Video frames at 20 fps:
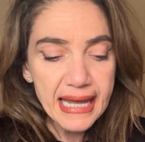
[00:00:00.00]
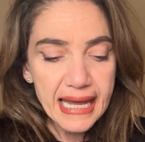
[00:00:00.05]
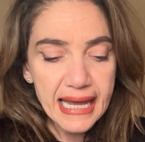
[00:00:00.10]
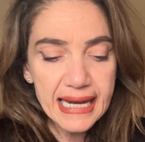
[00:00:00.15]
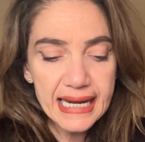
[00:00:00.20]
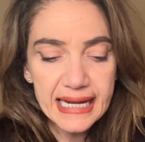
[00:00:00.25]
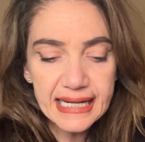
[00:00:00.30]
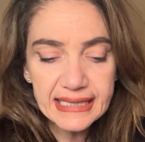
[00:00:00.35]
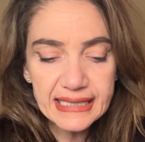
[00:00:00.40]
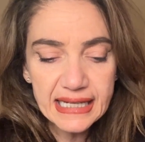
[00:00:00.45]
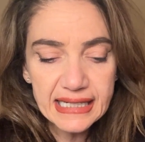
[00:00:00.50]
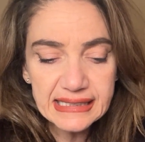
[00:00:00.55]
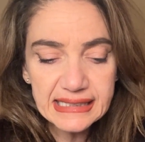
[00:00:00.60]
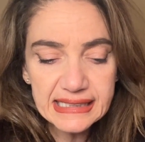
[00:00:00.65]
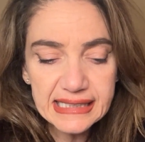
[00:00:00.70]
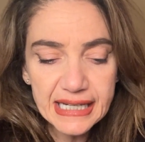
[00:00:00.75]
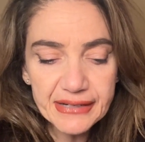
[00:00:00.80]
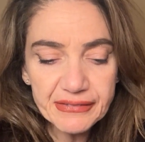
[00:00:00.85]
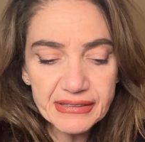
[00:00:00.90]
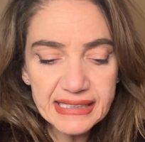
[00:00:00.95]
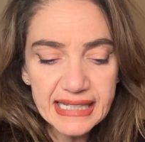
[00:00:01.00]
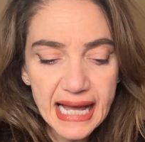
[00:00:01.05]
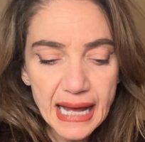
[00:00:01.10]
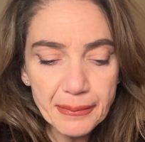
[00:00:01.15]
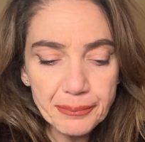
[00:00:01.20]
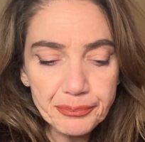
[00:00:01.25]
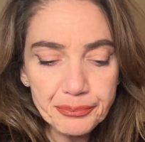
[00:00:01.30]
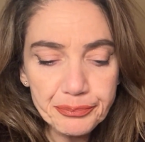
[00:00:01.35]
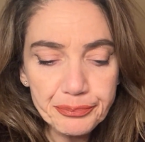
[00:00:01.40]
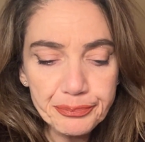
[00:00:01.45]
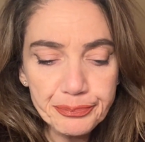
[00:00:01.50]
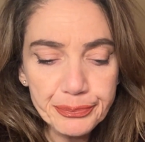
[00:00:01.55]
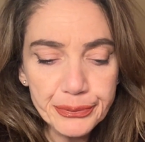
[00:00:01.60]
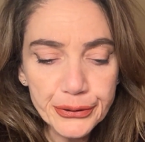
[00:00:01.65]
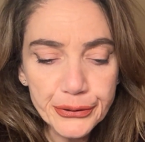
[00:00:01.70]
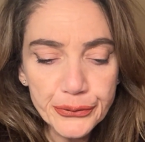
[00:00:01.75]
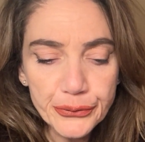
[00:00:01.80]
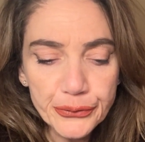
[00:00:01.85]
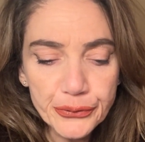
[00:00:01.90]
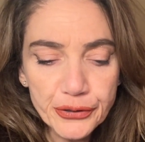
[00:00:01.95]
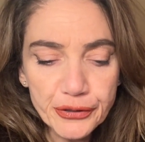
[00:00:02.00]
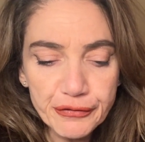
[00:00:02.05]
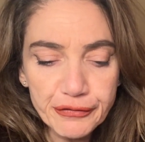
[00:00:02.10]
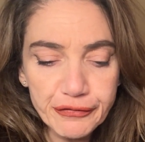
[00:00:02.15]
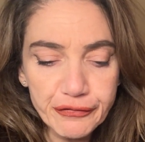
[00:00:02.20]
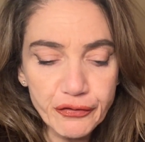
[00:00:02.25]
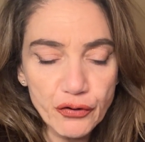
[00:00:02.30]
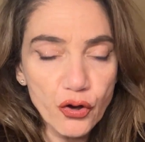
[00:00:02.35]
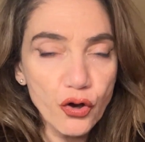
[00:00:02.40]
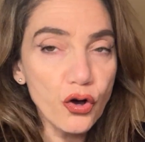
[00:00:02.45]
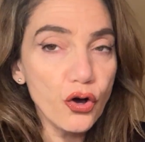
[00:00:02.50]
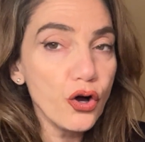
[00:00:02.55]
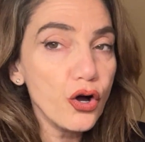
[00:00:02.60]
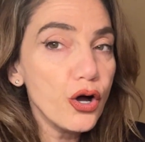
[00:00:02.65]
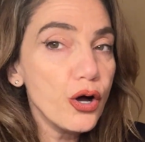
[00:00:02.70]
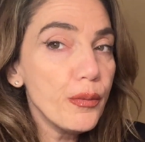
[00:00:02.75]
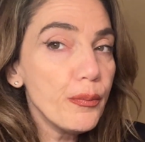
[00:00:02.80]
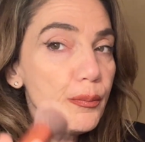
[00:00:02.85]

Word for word: And it does give you that beautiful,